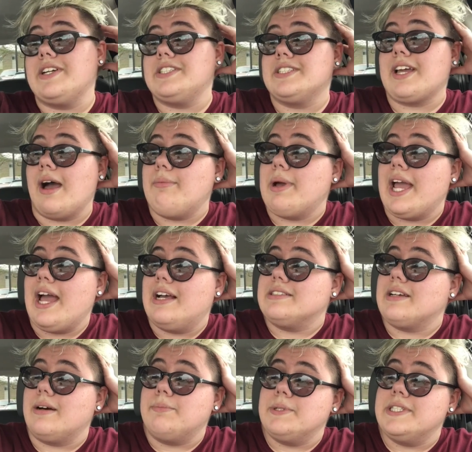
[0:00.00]
I just got my
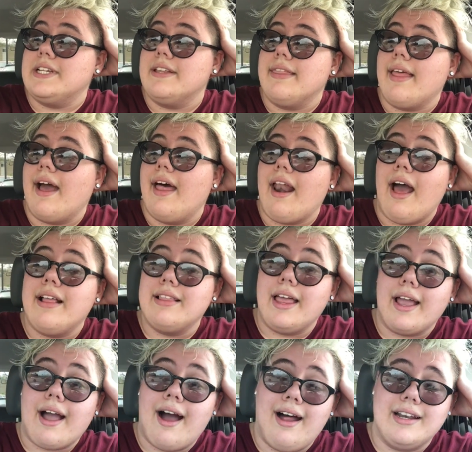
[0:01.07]
ass up and did that. I
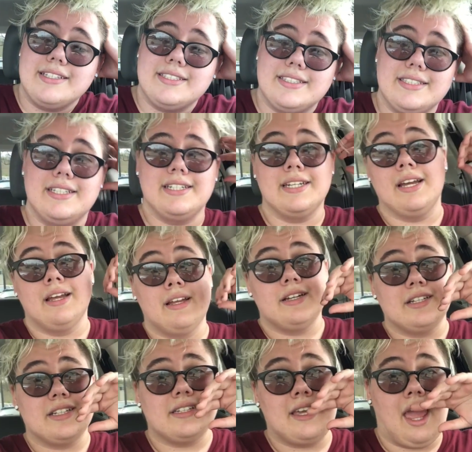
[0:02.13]
like honestly
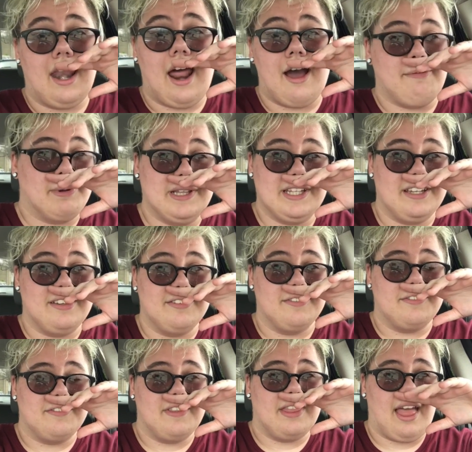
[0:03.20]
cannot believe
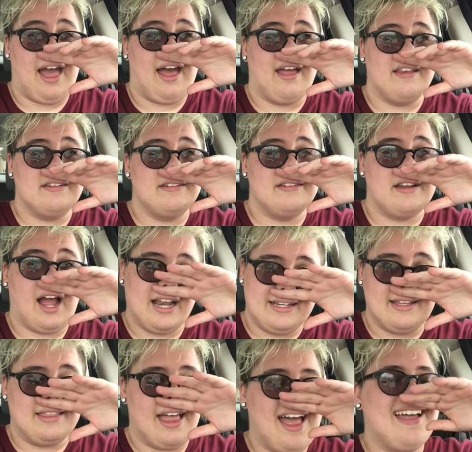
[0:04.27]
that I
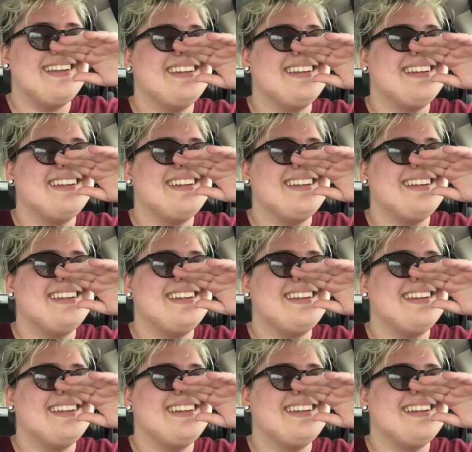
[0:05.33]
did that.